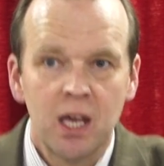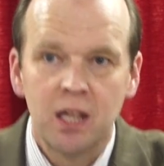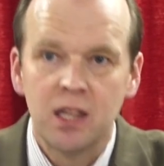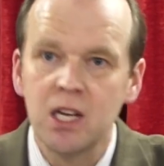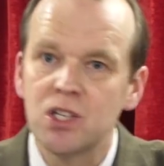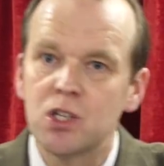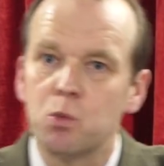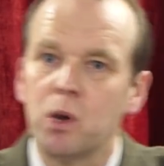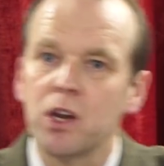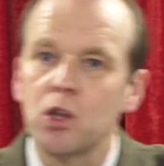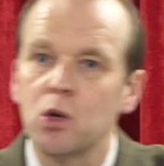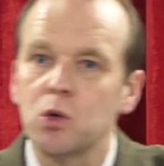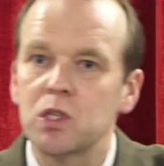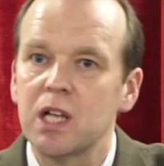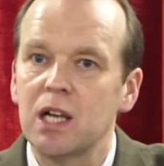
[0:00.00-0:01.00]
This is one of
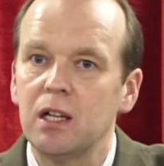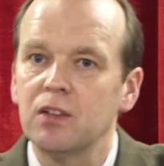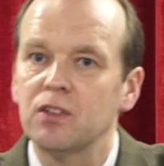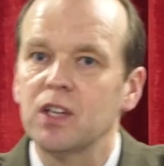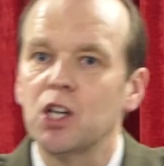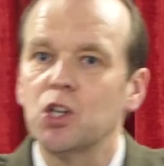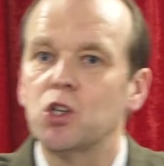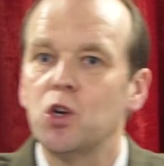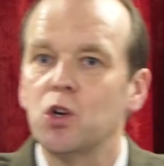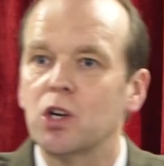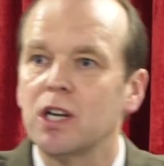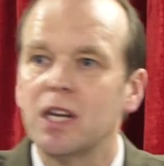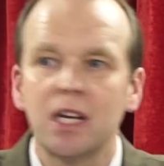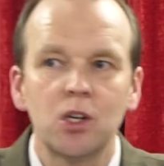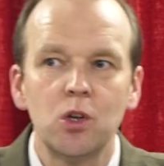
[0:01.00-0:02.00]
those little things you
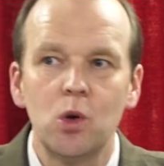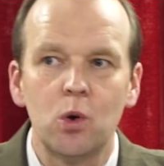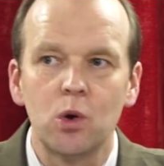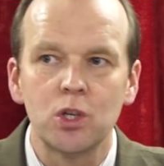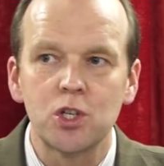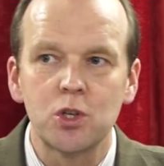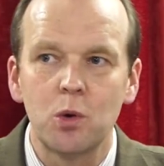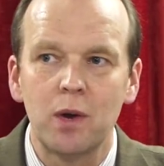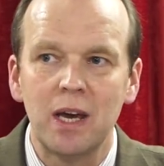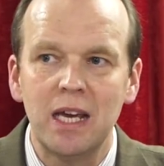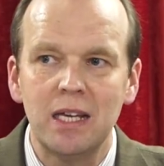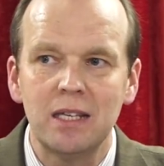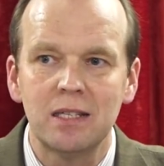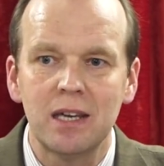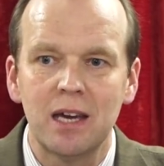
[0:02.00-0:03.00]
could ignore so
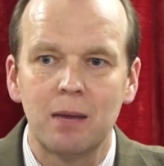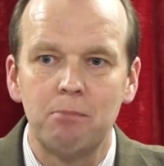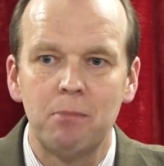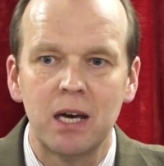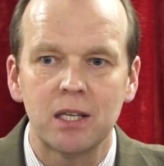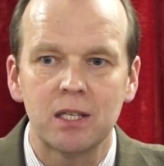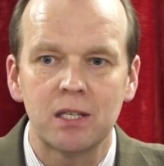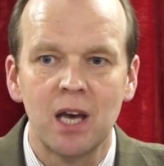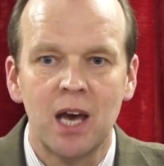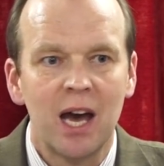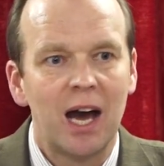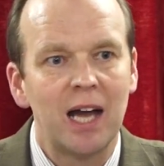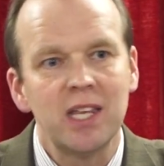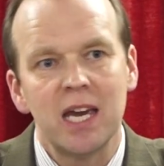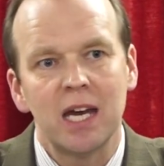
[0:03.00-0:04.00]
easy and miss
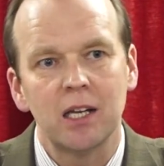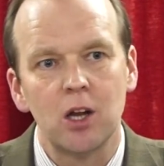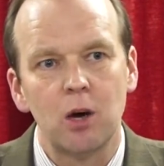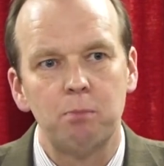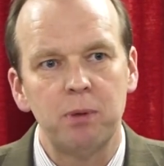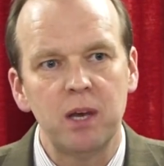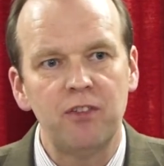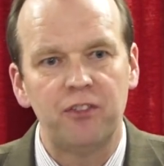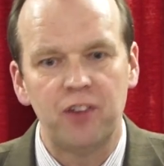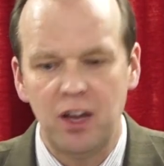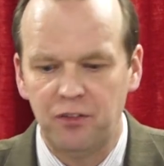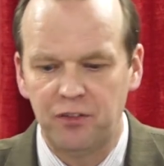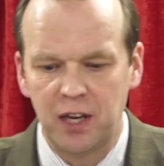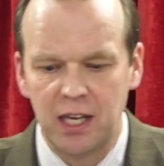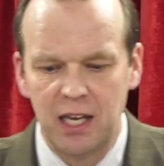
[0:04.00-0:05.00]
and yet not be
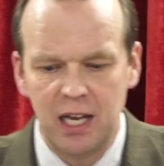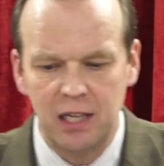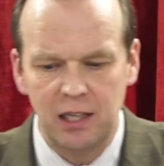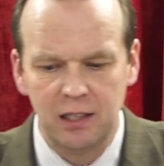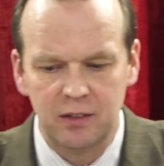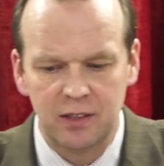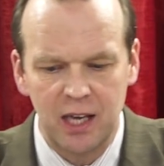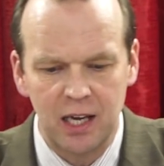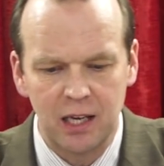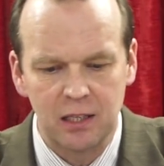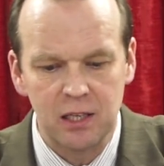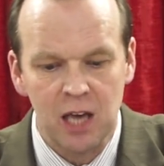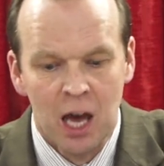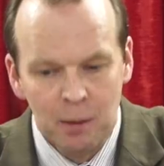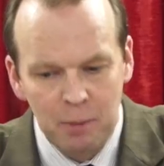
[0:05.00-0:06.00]
faithful in little
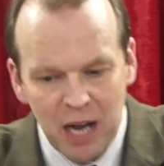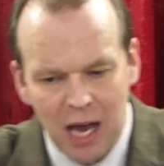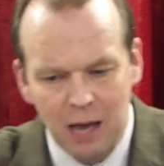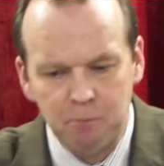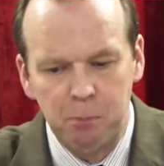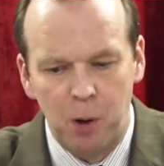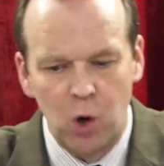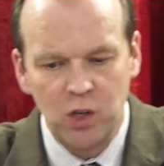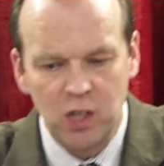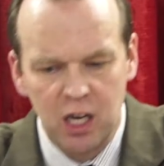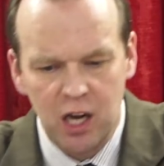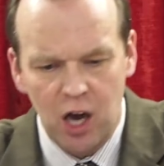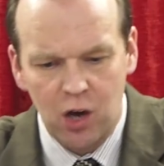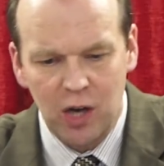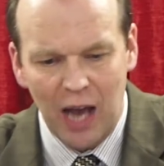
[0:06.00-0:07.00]
things. But I'm pointing it
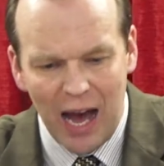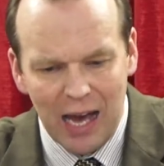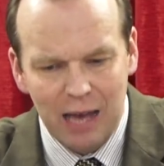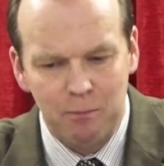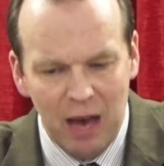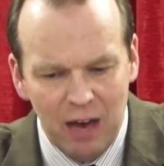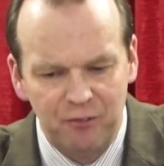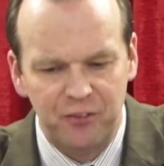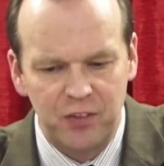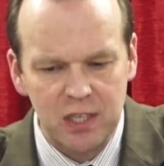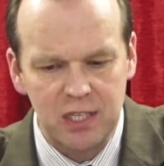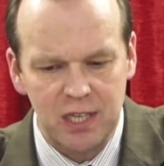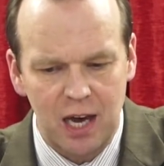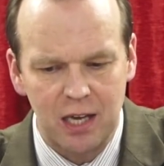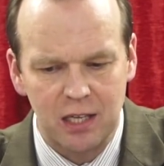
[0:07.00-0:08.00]
out, I'm
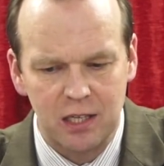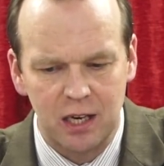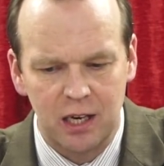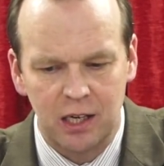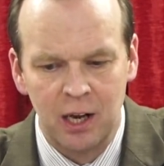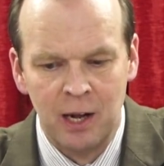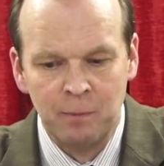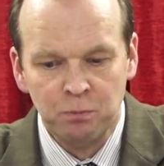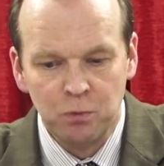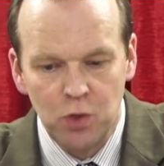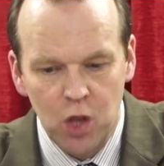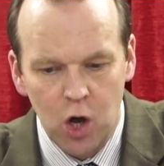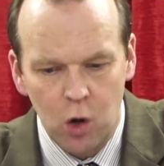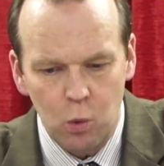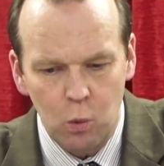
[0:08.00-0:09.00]
emphasizing it,
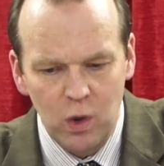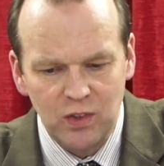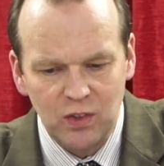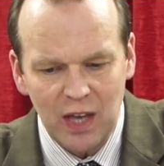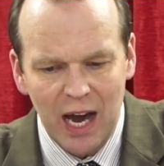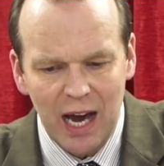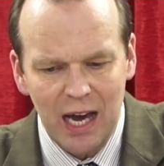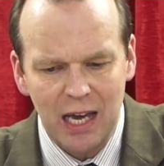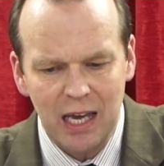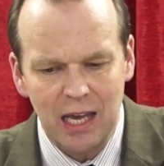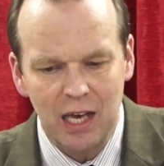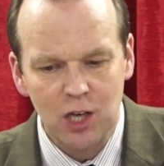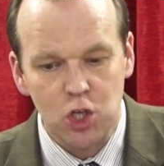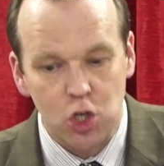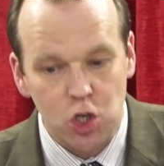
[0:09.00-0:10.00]
not with
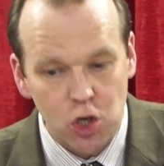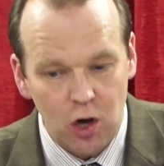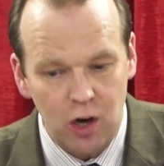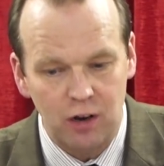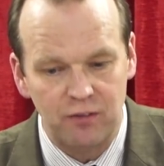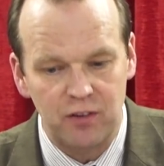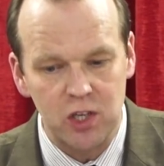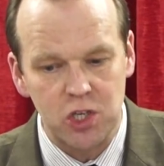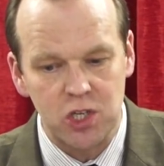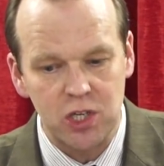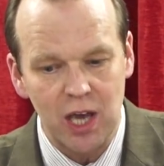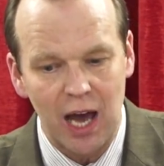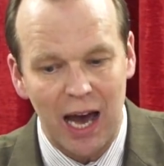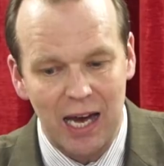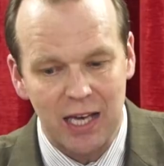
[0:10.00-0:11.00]
eye
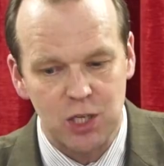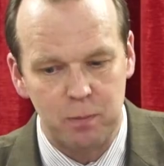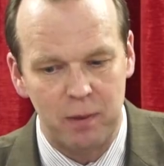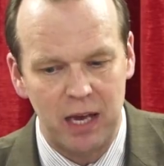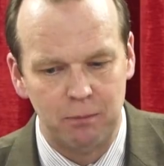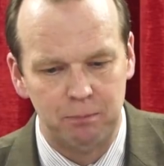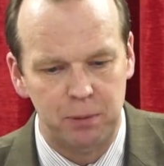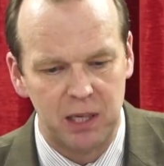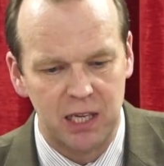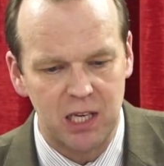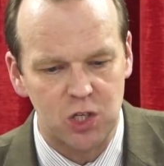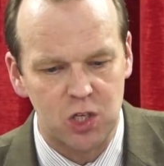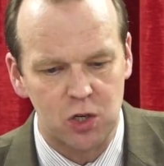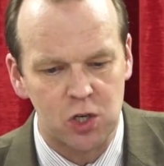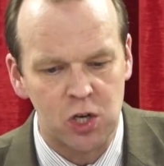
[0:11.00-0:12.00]
service as men
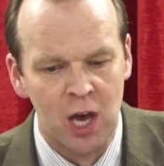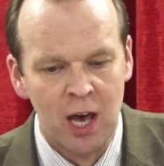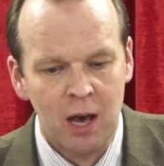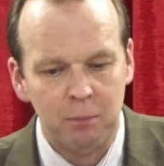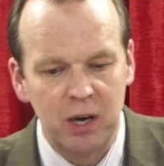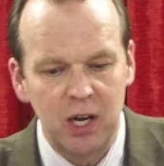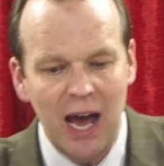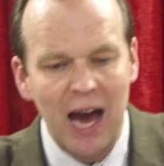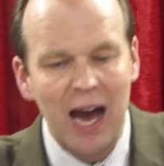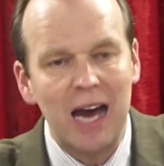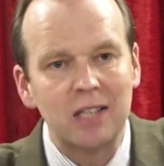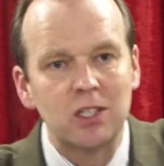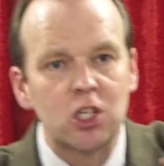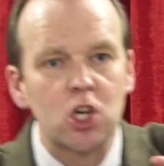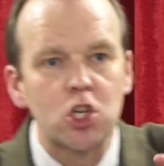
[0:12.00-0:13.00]
pleasers, but
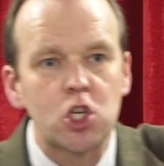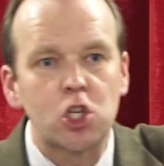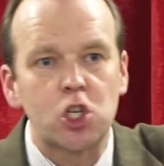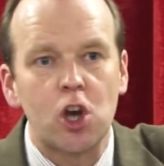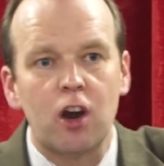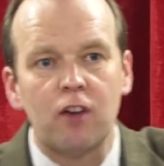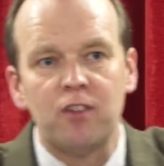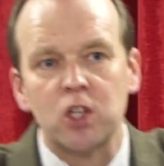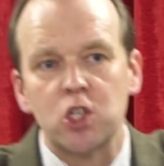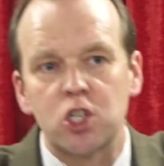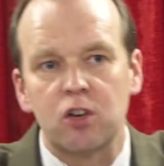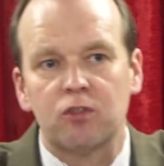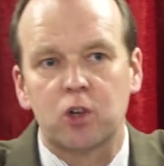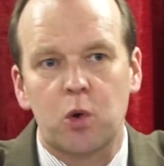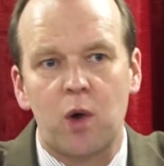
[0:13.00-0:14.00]
as the servants
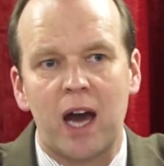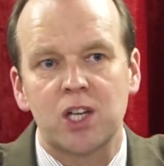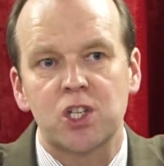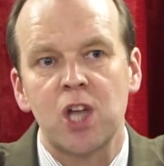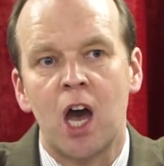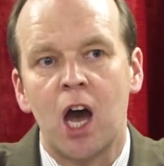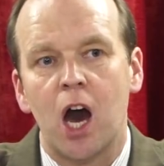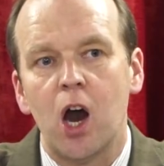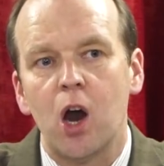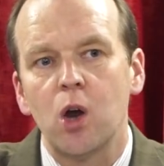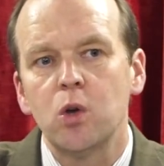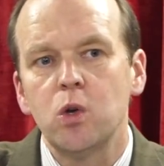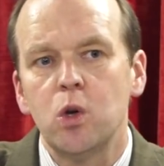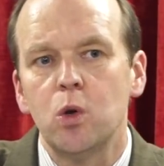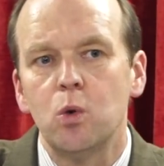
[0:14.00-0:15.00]
of Christ, how
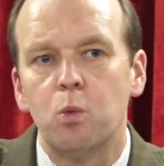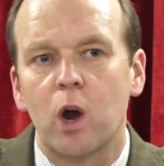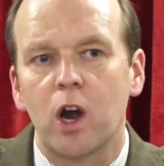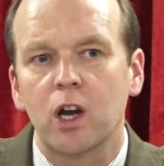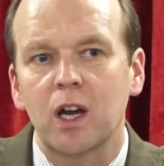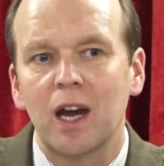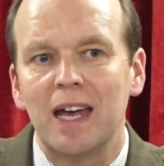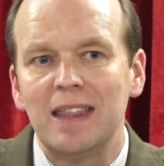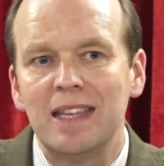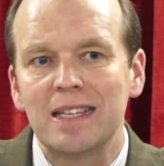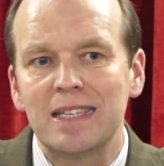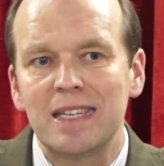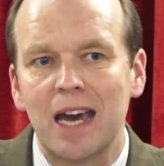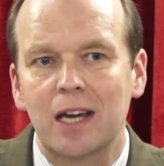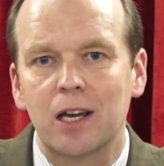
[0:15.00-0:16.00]
you work in the
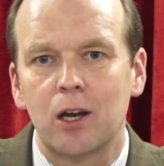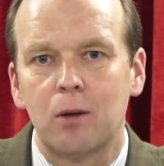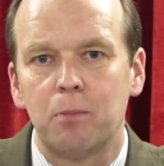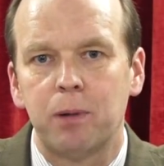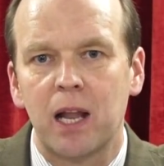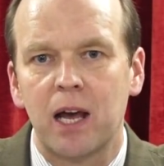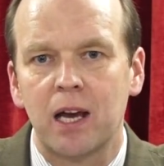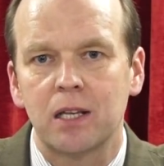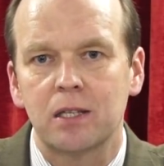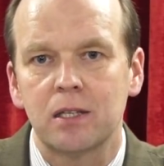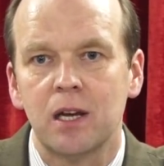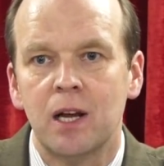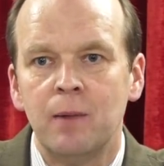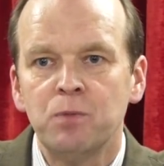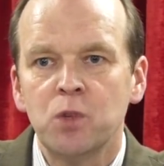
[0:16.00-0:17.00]
secular place.
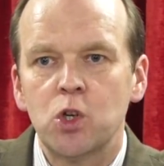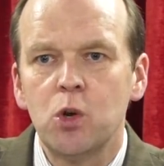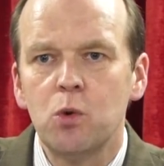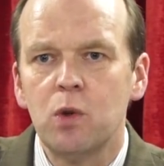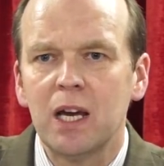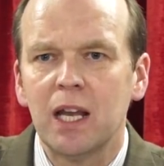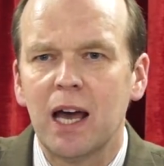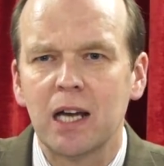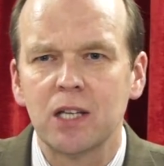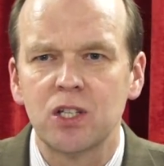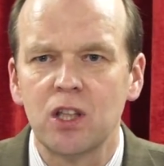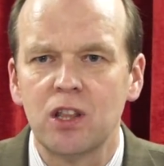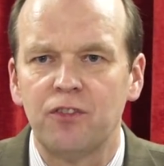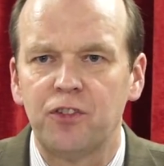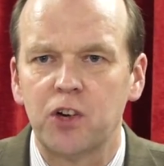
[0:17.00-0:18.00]
Do you realize
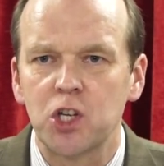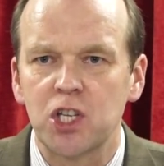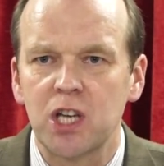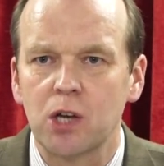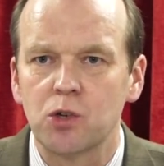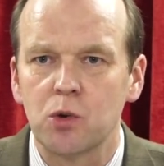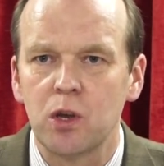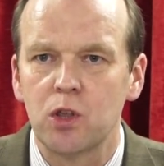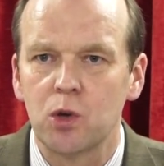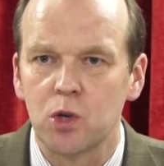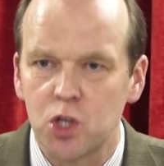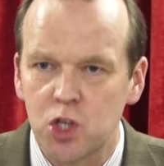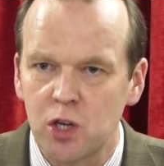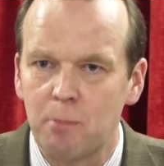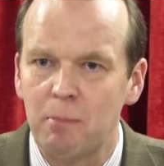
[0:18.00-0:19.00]
in the first century there were
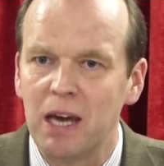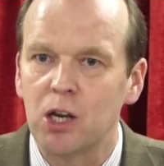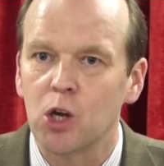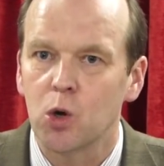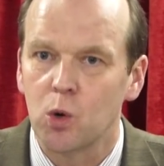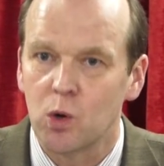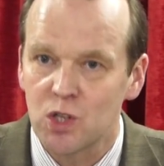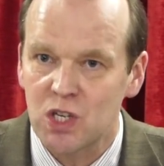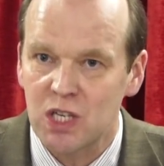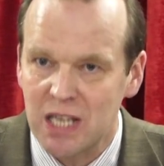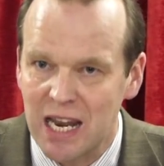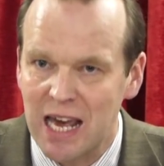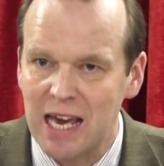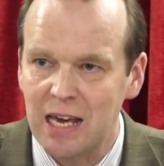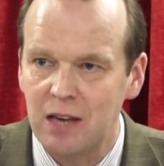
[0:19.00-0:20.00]
some men who were
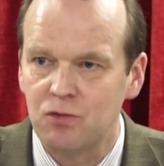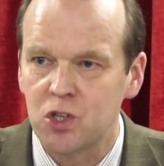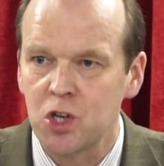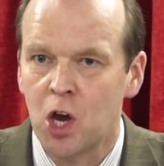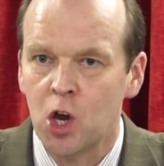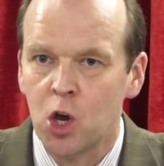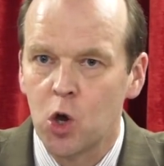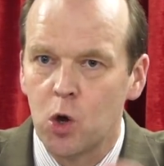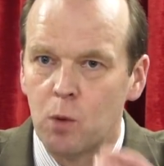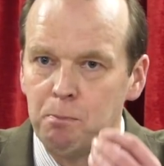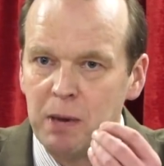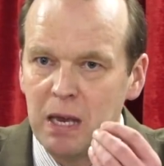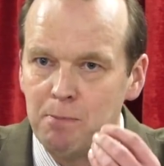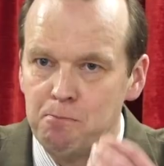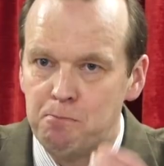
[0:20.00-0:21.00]
slaves, who'd
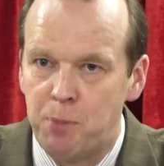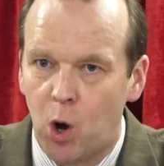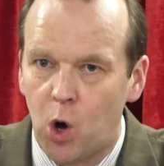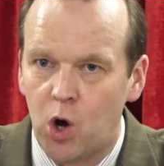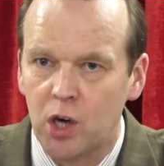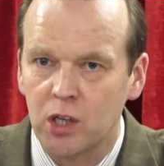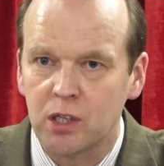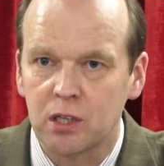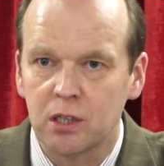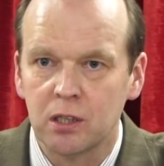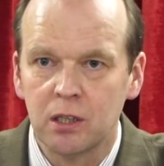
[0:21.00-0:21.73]
been bought,